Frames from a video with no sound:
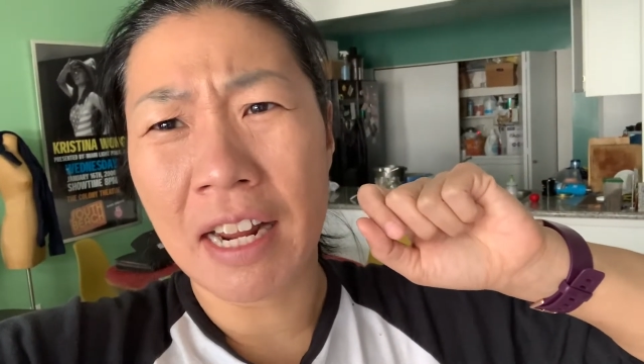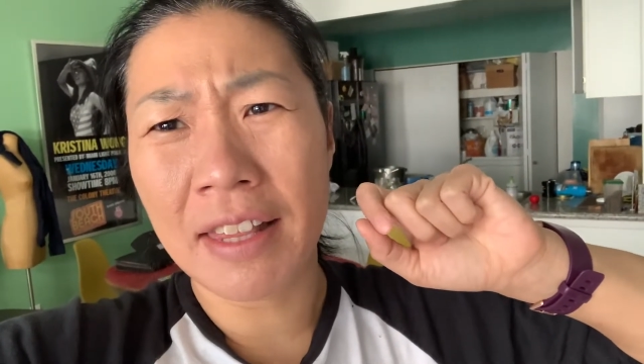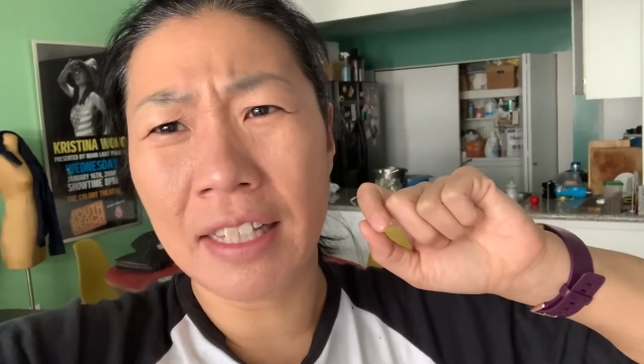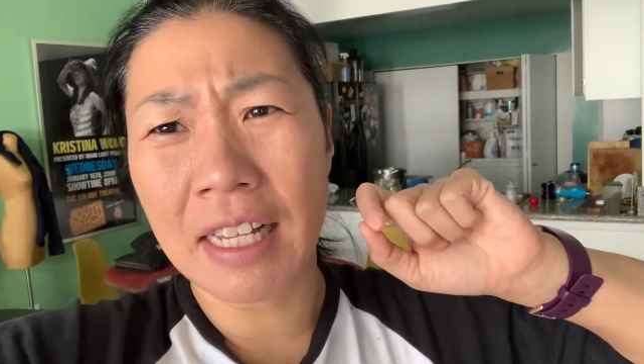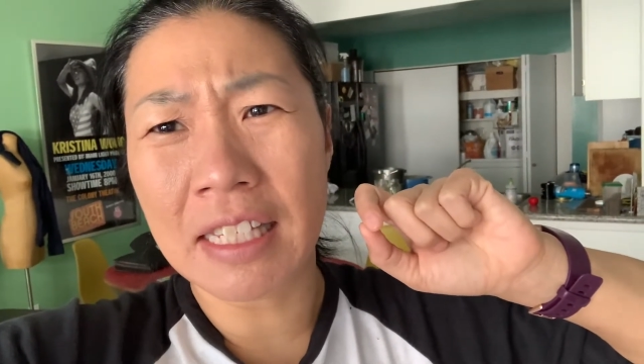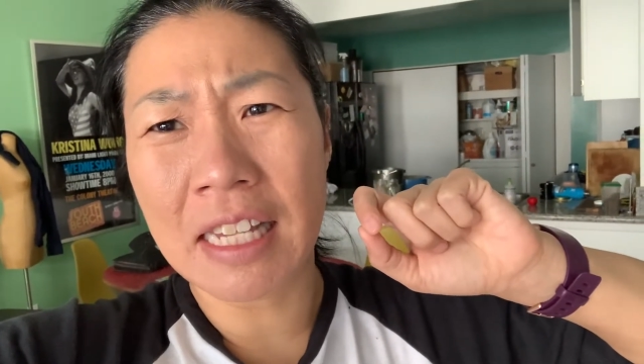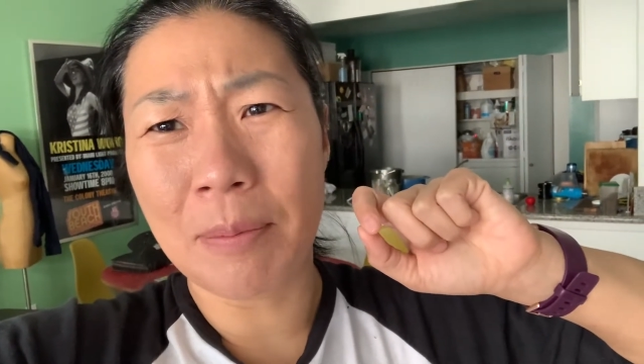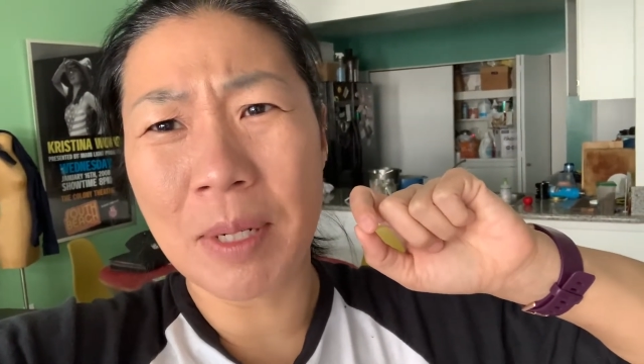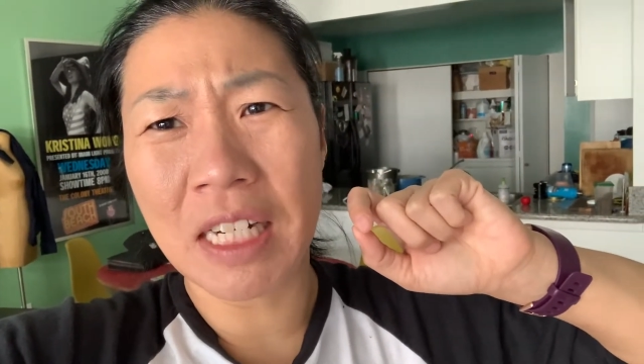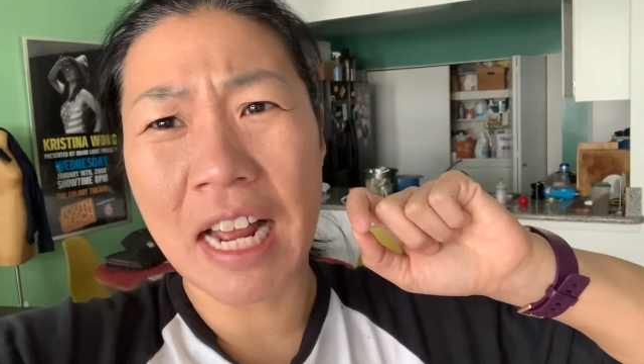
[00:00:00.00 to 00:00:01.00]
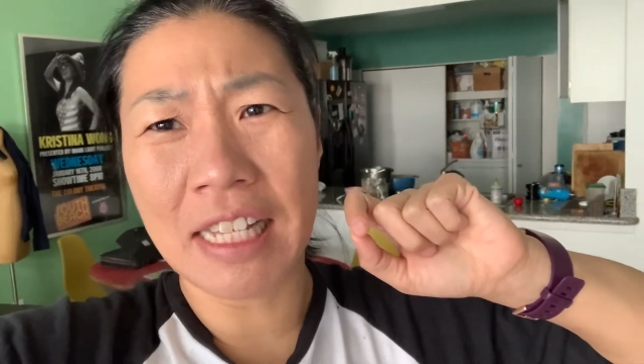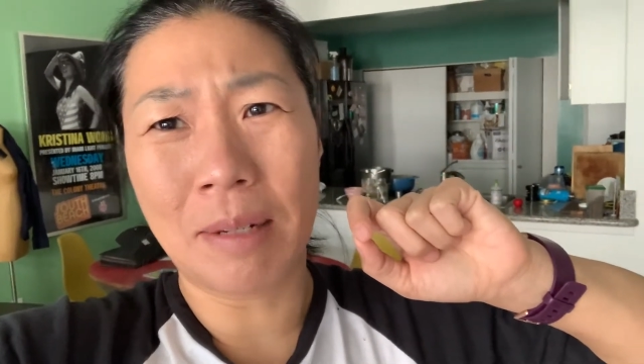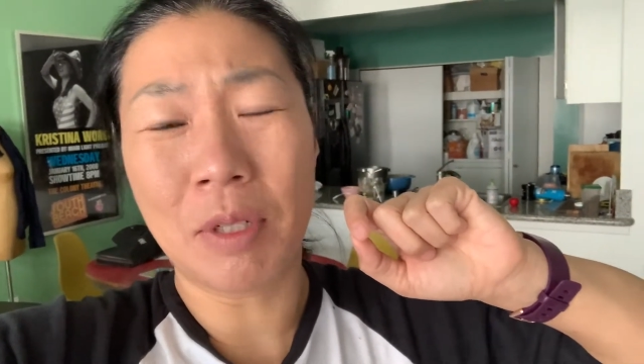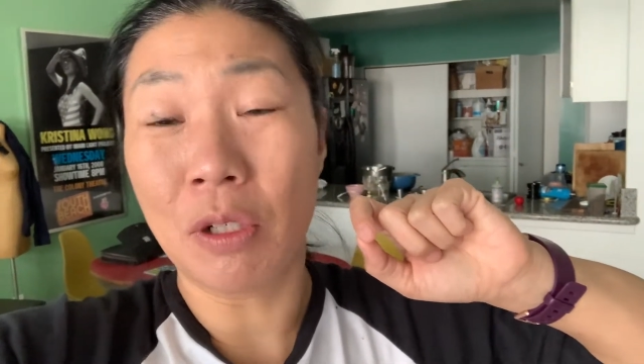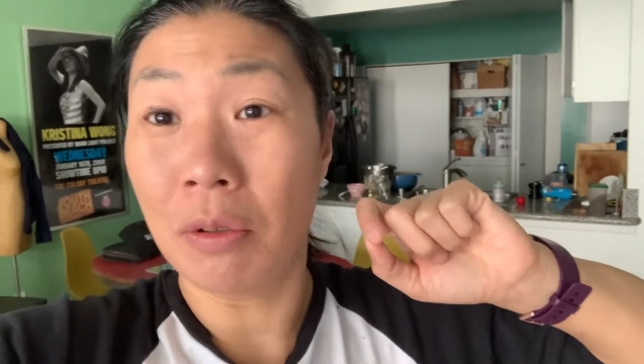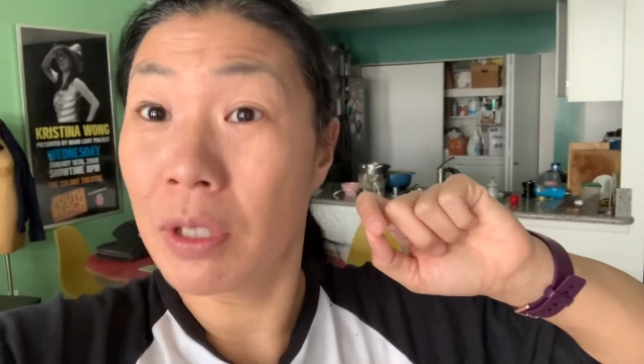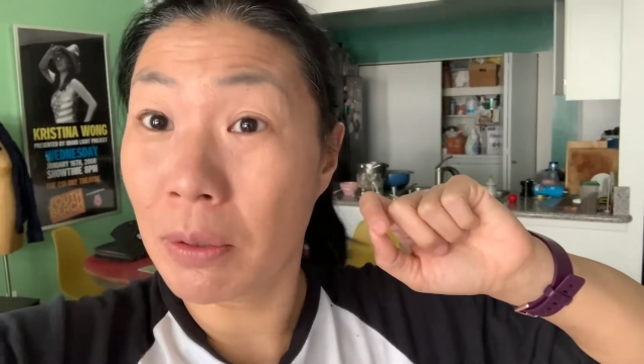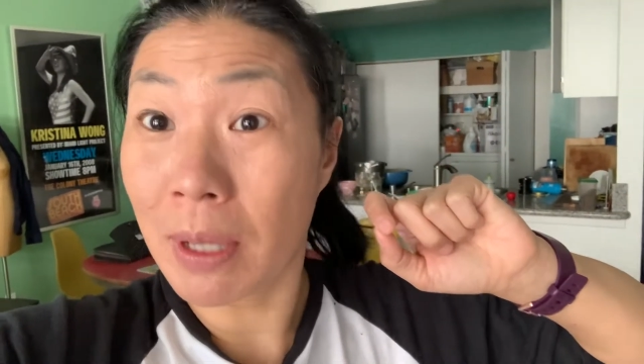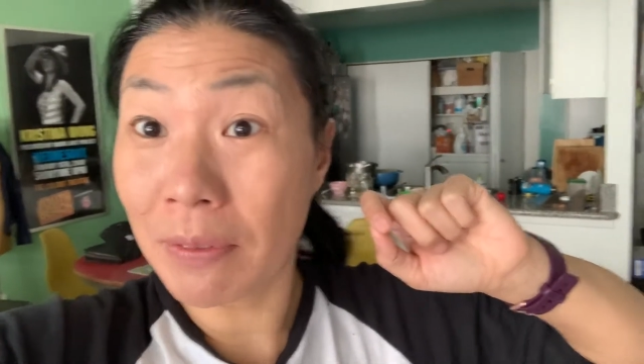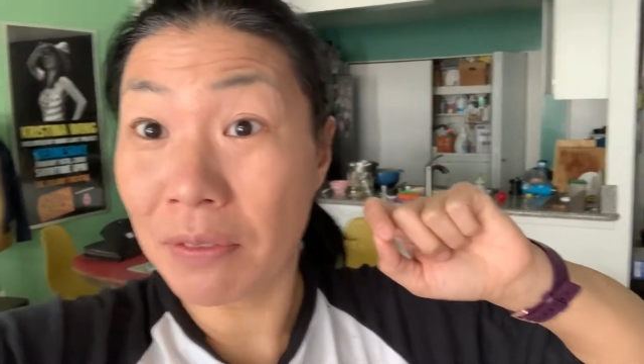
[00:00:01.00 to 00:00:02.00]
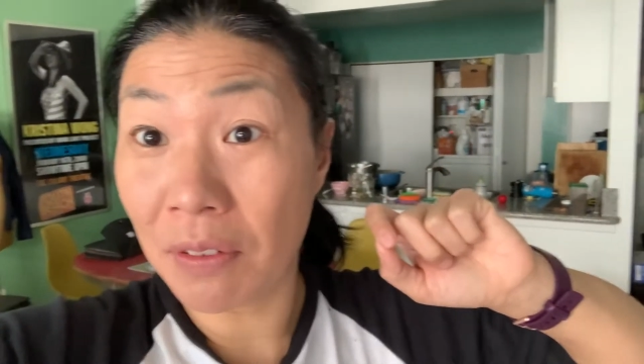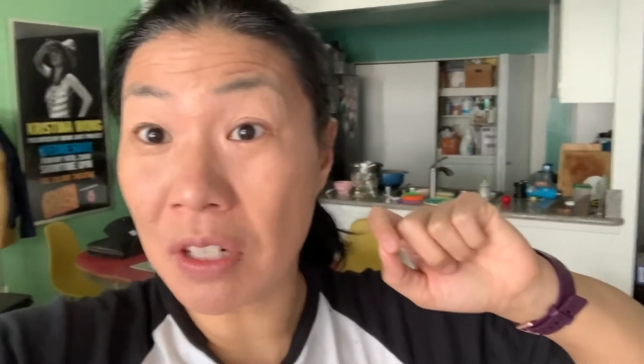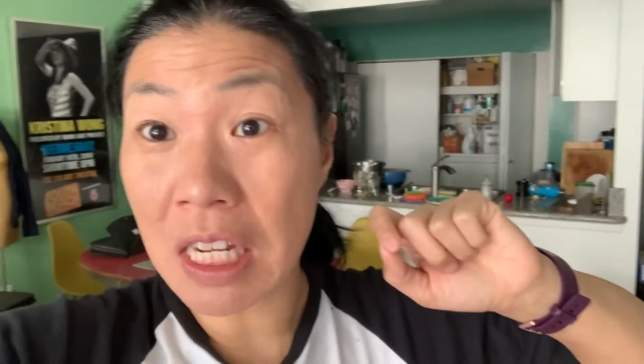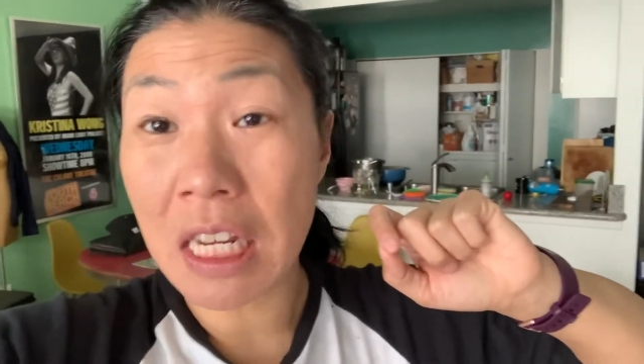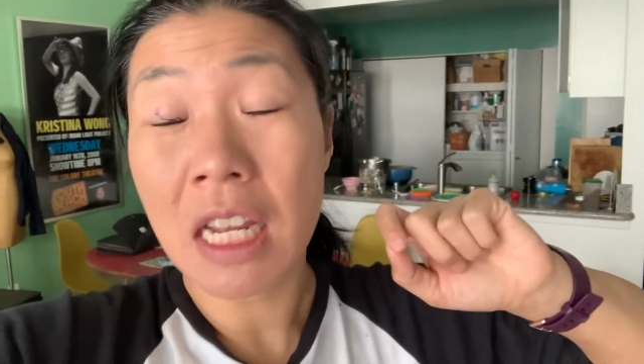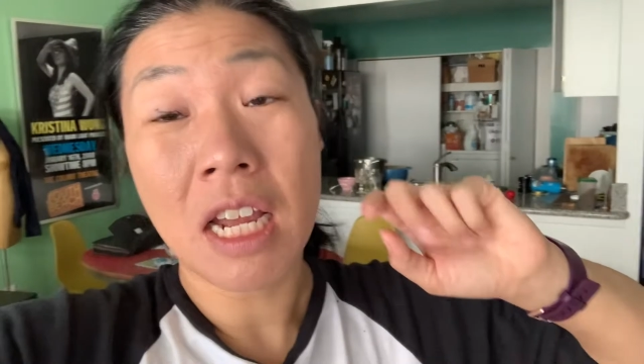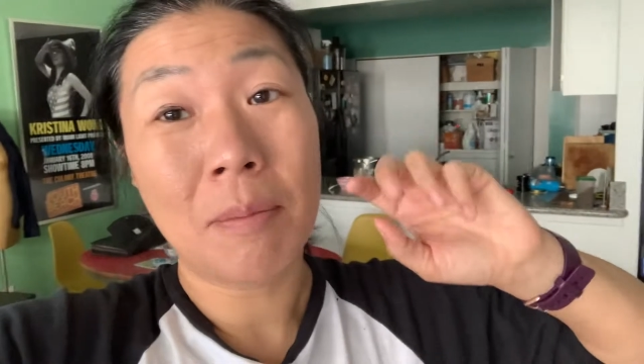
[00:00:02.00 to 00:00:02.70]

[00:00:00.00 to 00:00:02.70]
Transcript: I think that's how much it adds up to. So seven fifty,